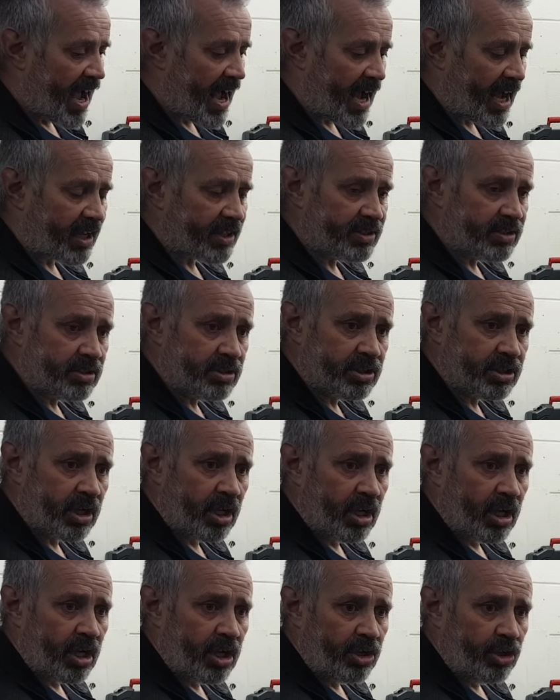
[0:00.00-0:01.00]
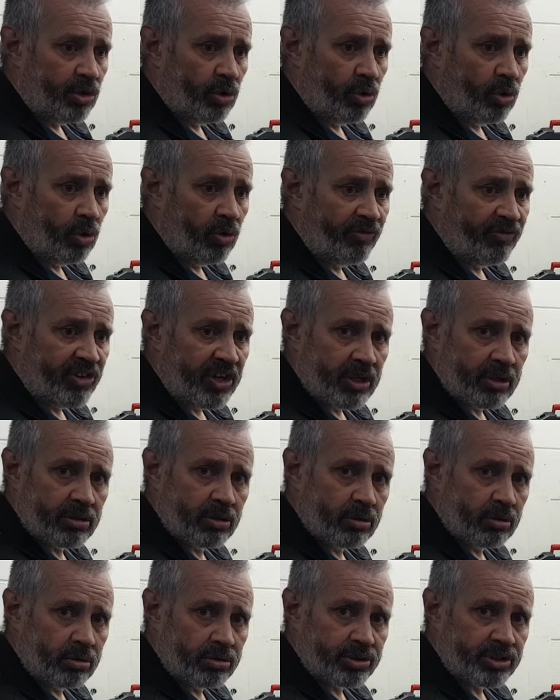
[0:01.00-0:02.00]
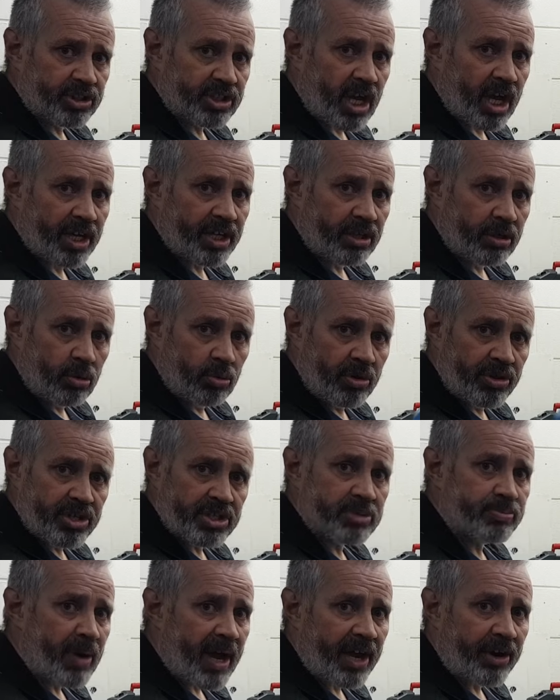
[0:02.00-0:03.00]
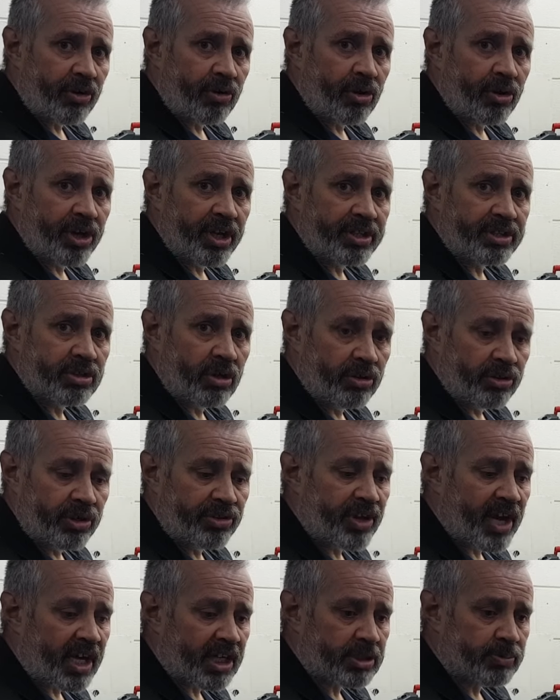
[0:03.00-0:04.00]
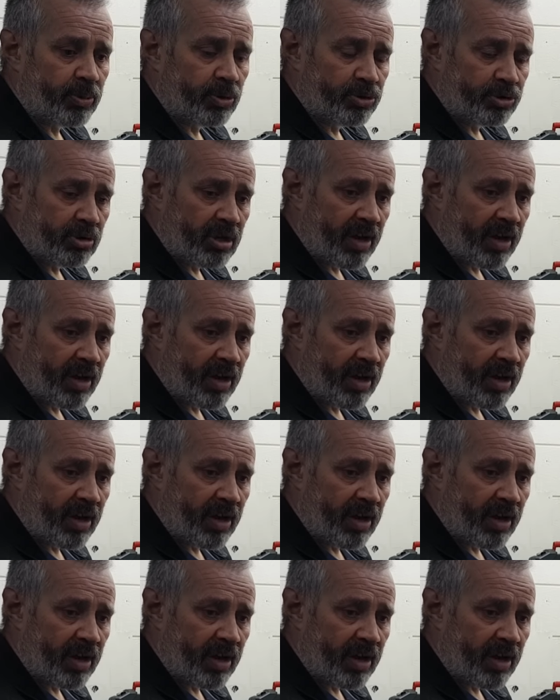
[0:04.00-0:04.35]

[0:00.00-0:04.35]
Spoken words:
and your vehicle sign with a spanner on it on the dashboard.